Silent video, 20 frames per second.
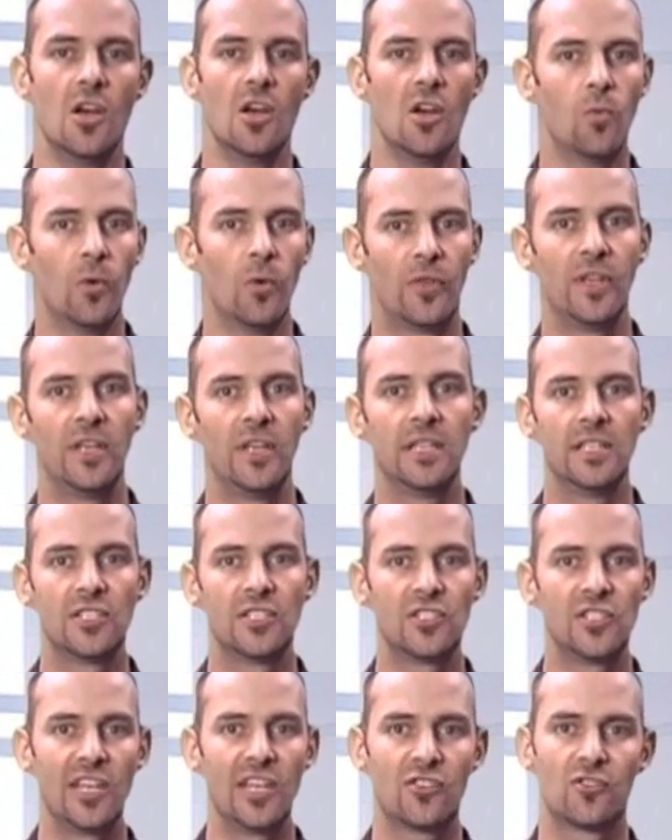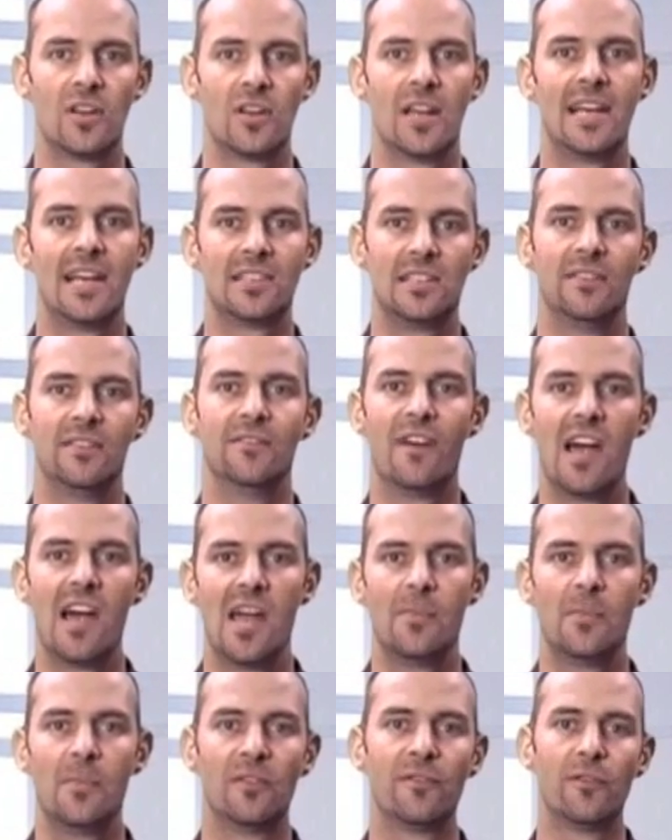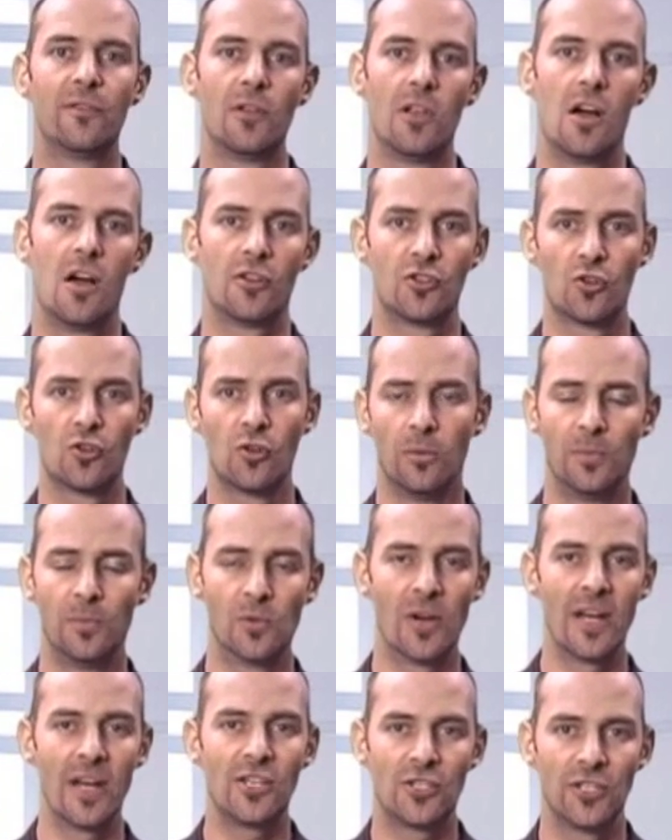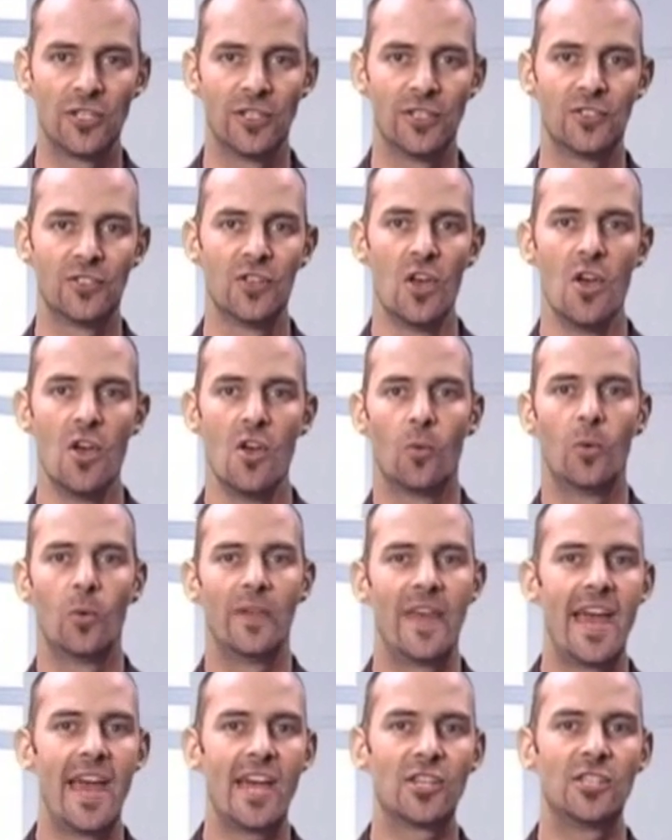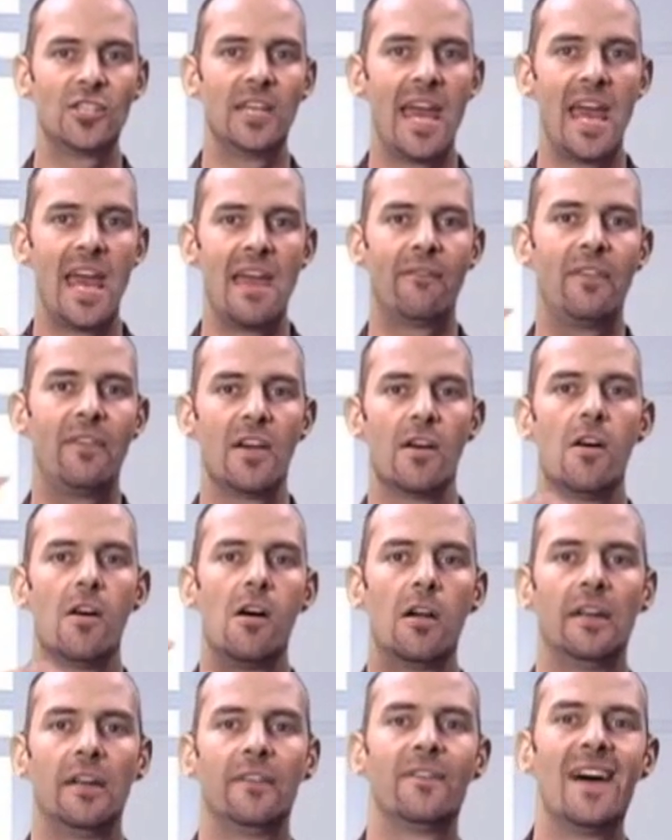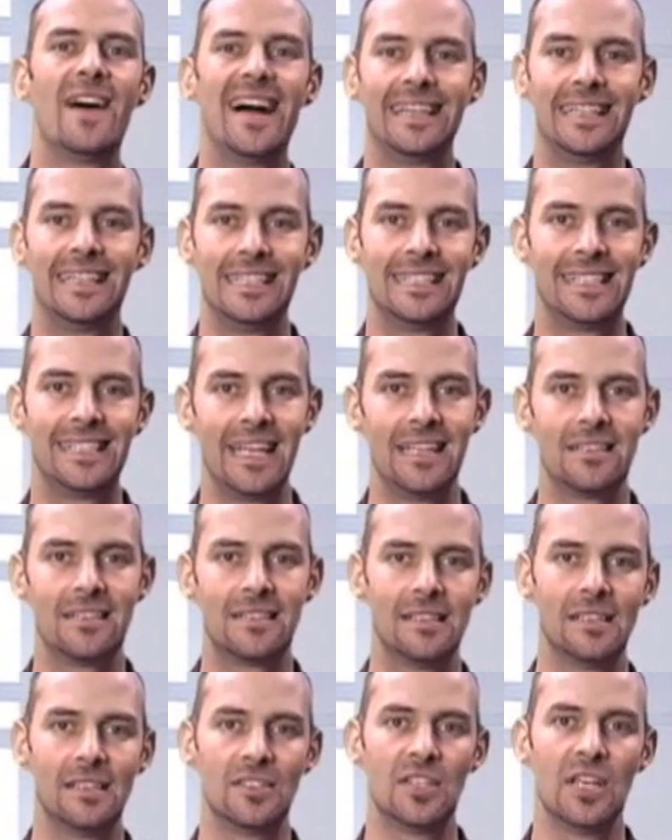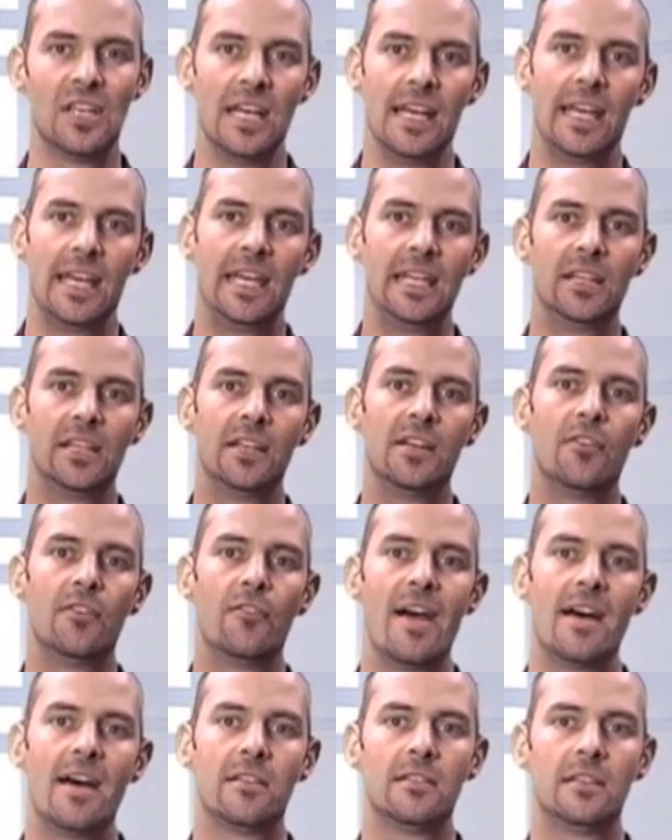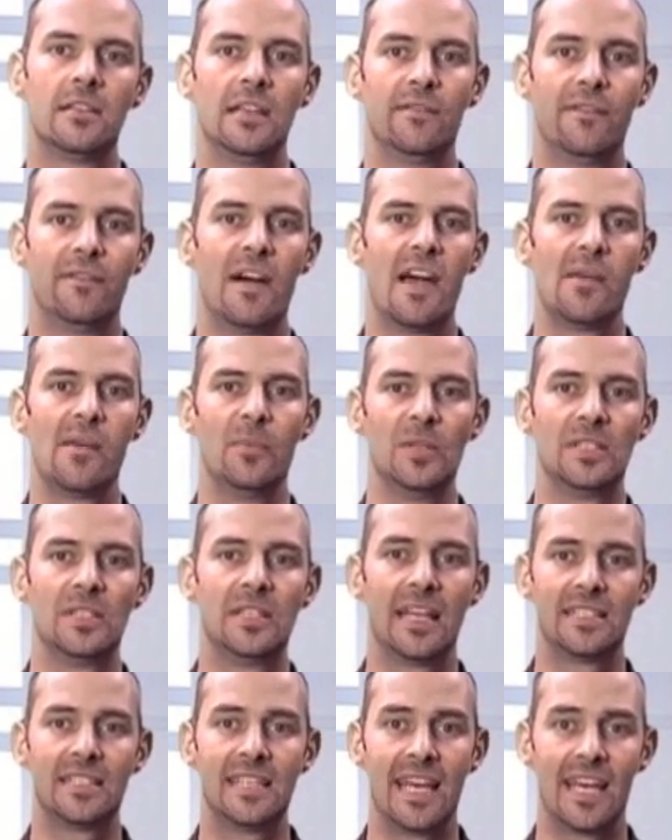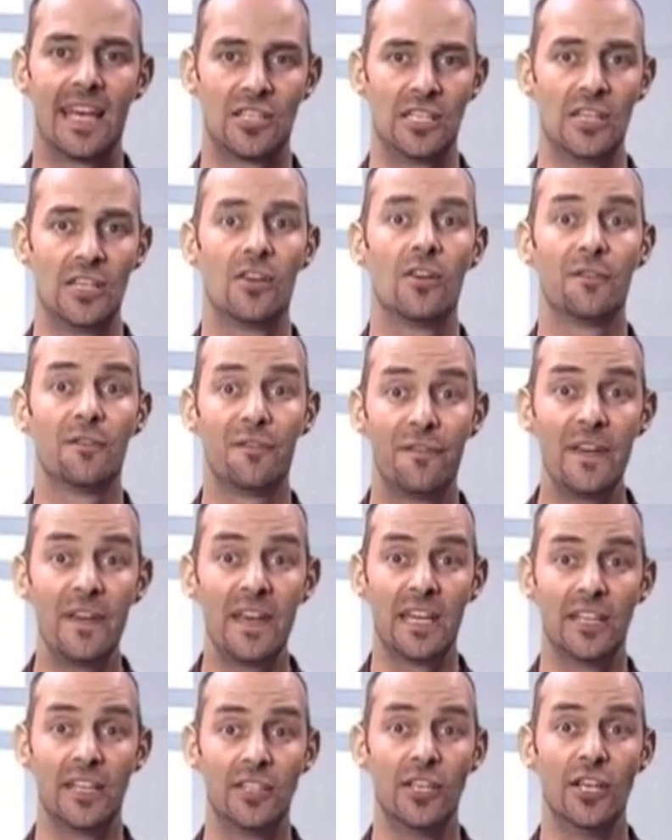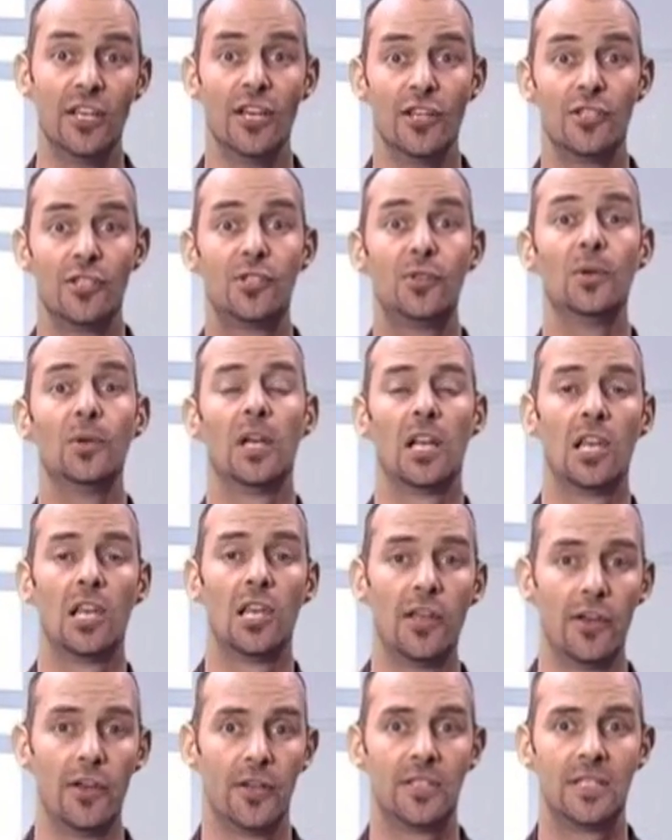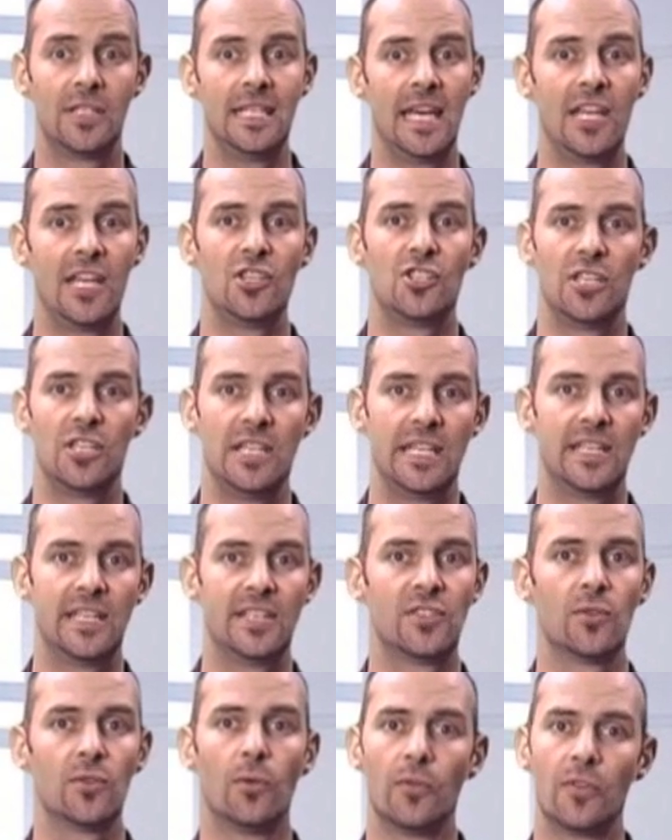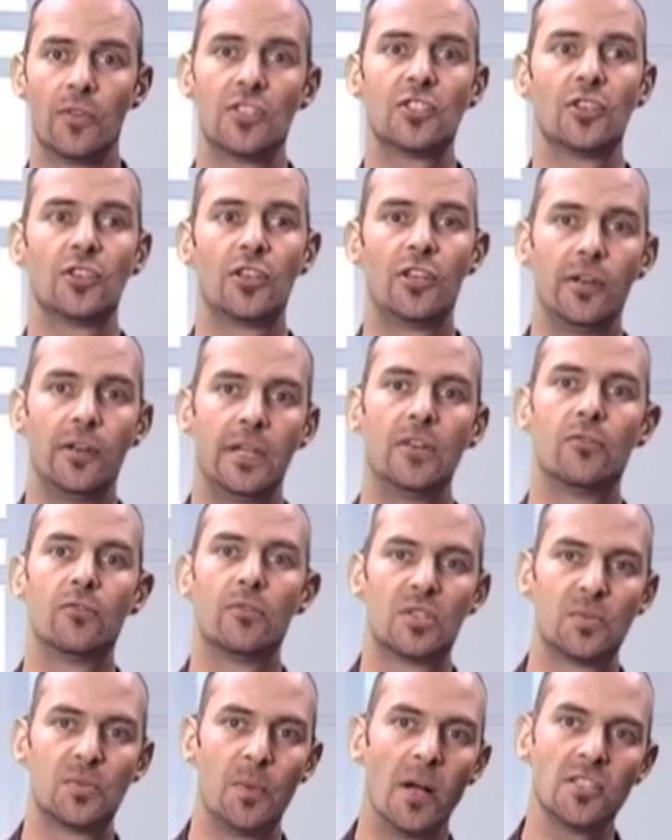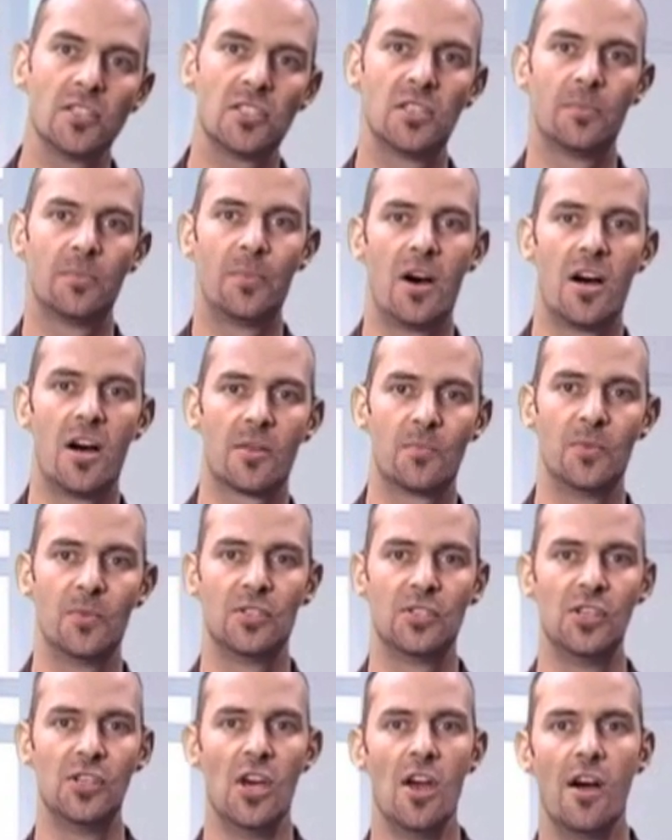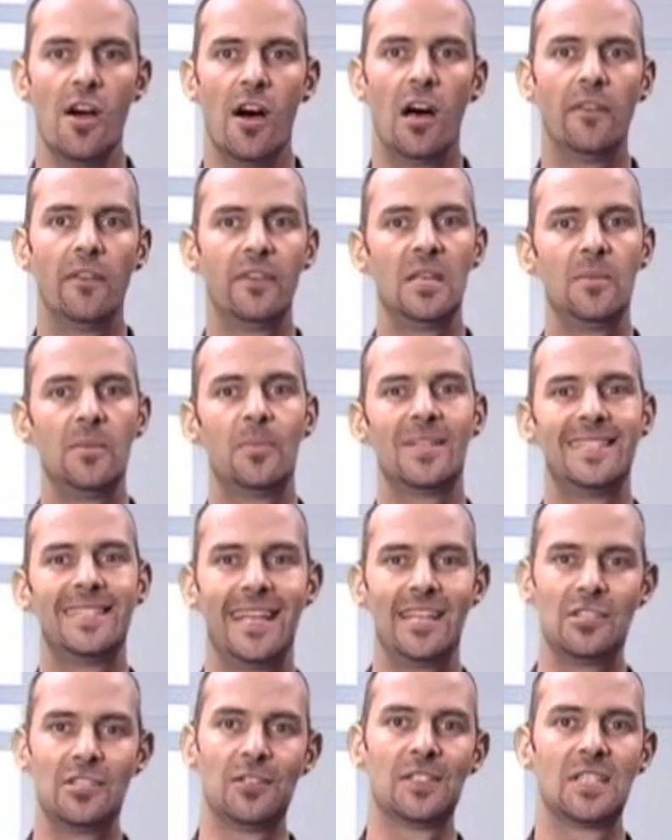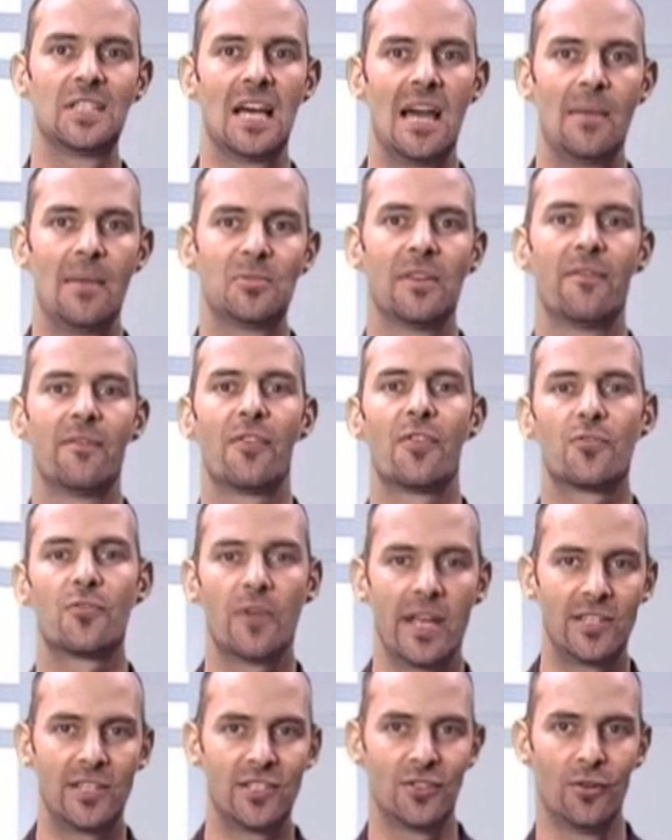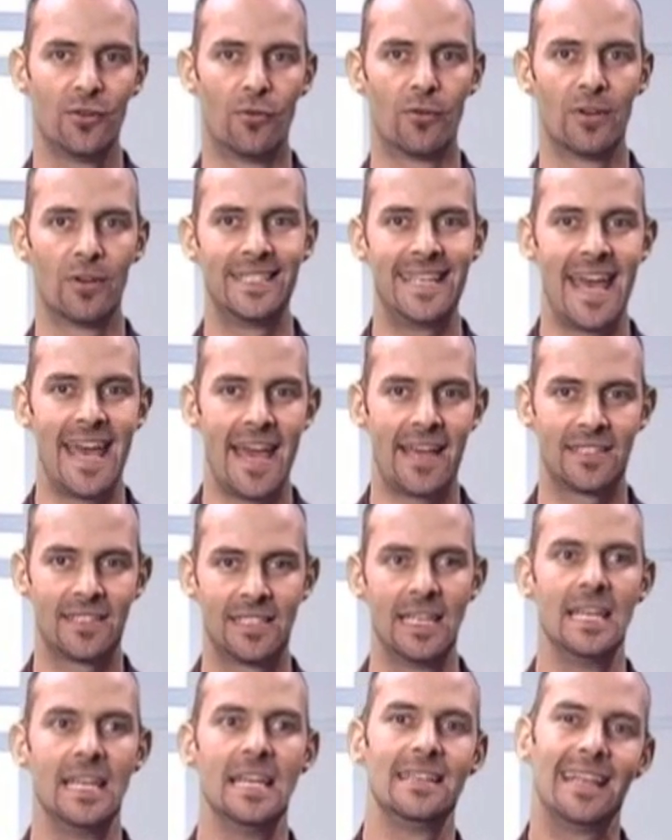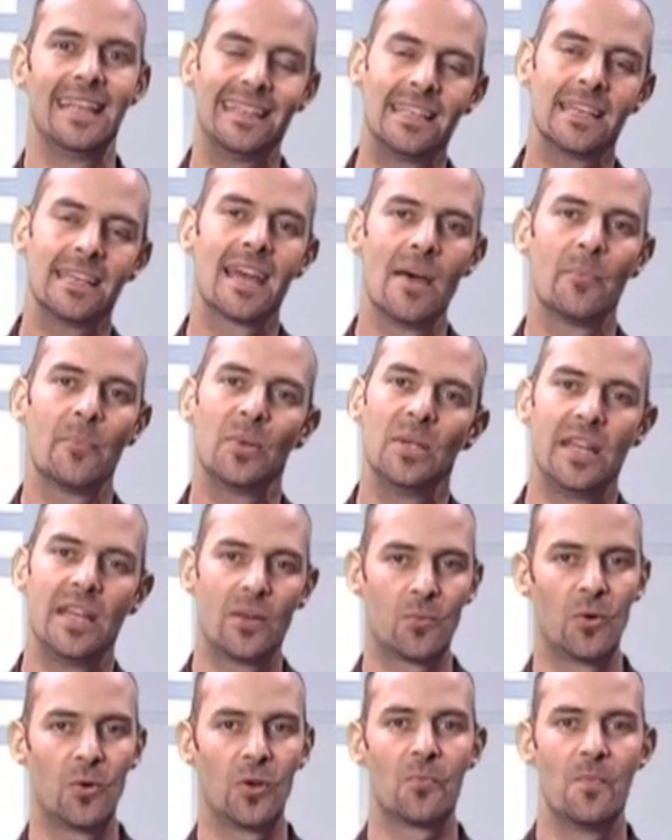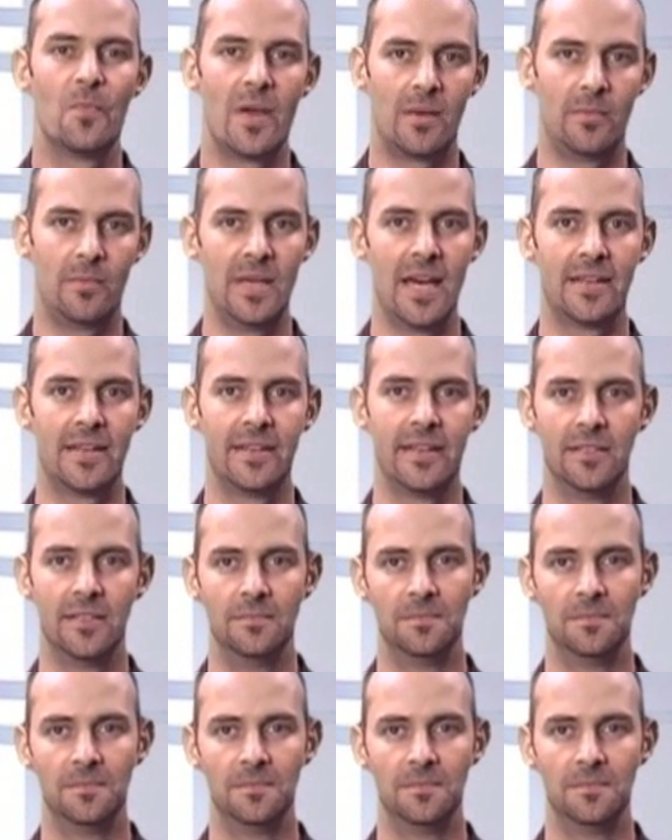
within a centralized environment for large corporations where they actually have their RFID sensors in and around the environment that's actually configured to alert the engineers or the security response department of any potential types of threats or attacks that the company network may be under.